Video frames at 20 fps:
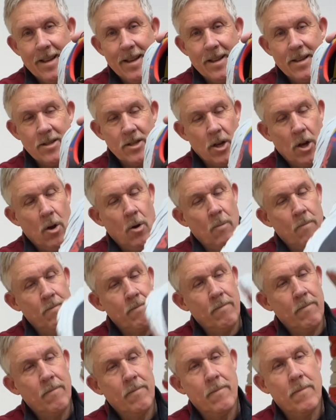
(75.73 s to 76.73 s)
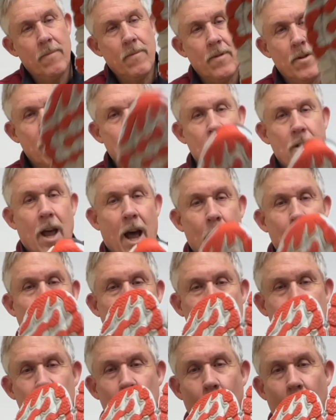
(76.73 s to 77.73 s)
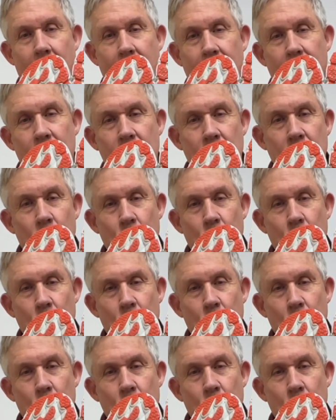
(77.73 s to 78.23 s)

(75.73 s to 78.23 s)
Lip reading: So not much in the way of